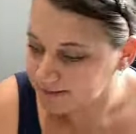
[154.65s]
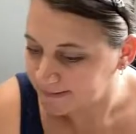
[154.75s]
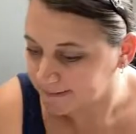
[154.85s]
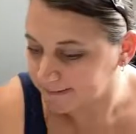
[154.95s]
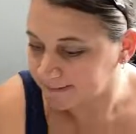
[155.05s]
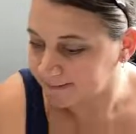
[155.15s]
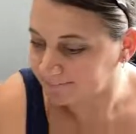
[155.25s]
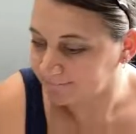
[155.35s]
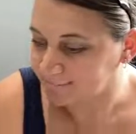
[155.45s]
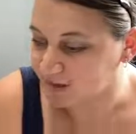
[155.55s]

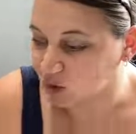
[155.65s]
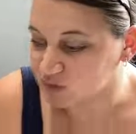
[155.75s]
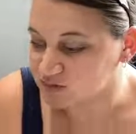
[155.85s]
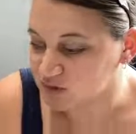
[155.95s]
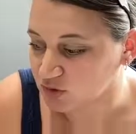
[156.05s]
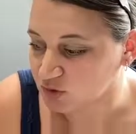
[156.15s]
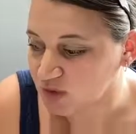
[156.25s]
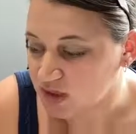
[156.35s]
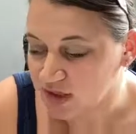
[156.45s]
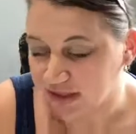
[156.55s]
And also,
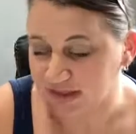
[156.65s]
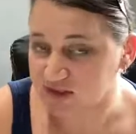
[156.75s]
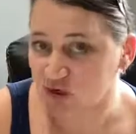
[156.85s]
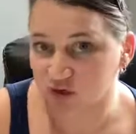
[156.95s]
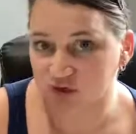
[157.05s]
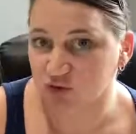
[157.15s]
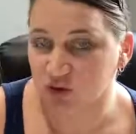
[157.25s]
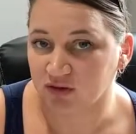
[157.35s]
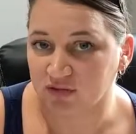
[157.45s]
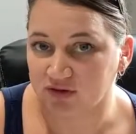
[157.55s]
it is harder to
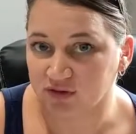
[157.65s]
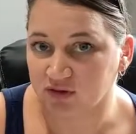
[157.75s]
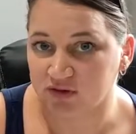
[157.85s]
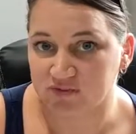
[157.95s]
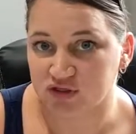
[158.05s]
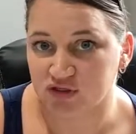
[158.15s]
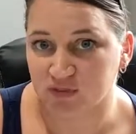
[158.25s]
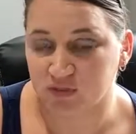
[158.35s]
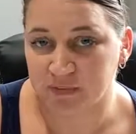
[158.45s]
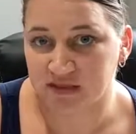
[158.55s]
qualify for a conventional
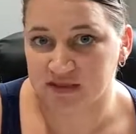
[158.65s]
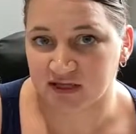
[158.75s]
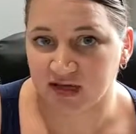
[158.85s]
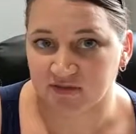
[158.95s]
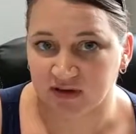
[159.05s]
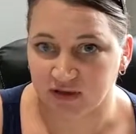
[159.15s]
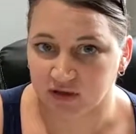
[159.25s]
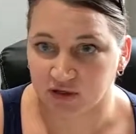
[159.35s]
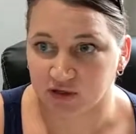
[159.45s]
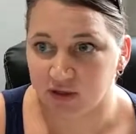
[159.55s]
loan because they have
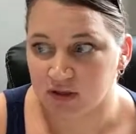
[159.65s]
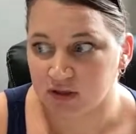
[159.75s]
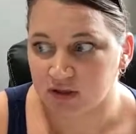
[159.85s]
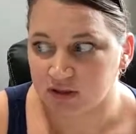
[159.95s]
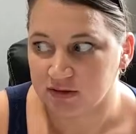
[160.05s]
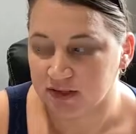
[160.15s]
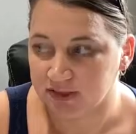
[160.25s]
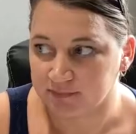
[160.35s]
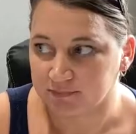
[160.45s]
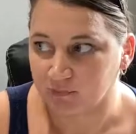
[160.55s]
other
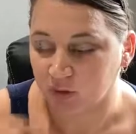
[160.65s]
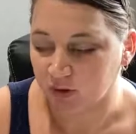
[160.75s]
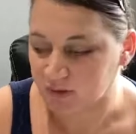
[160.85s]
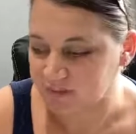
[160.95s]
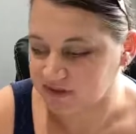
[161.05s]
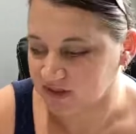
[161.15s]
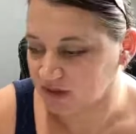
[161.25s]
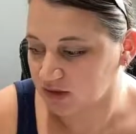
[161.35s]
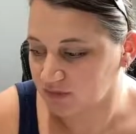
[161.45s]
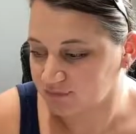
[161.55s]
requirements like
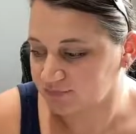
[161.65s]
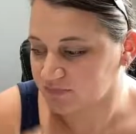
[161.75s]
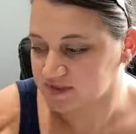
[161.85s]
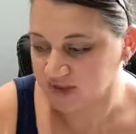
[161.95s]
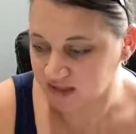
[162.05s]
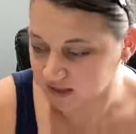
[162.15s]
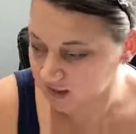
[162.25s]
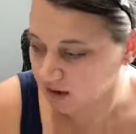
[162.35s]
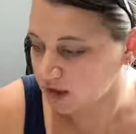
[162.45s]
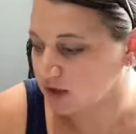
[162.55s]
steady
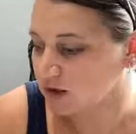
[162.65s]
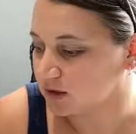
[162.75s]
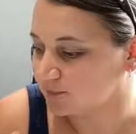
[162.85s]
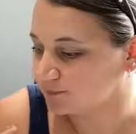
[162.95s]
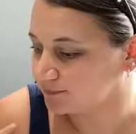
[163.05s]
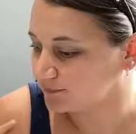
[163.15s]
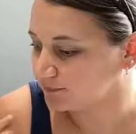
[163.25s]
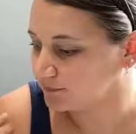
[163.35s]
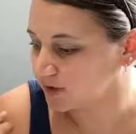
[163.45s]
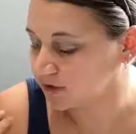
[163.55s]
income,
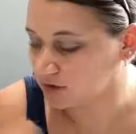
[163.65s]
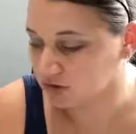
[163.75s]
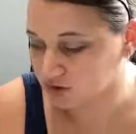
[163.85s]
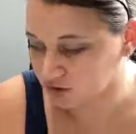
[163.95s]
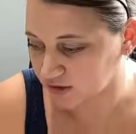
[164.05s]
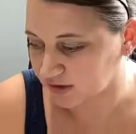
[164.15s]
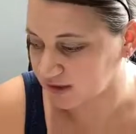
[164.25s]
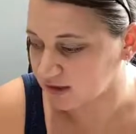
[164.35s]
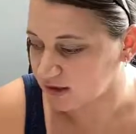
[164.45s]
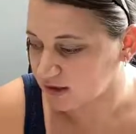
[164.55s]
good
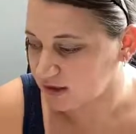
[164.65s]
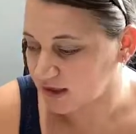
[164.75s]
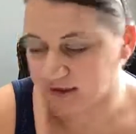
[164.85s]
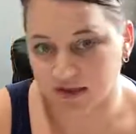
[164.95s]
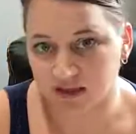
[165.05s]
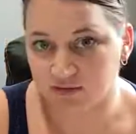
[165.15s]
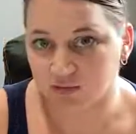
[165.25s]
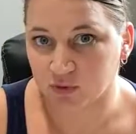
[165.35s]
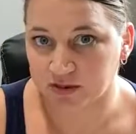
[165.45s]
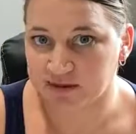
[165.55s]
credit, and they can
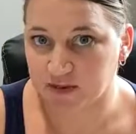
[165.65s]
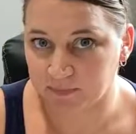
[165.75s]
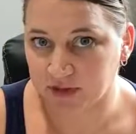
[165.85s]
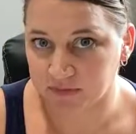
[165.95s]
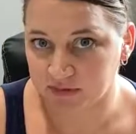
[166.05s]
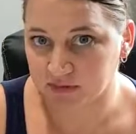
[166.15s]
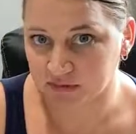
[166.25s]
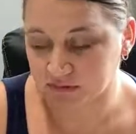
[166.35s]
afford a down payment.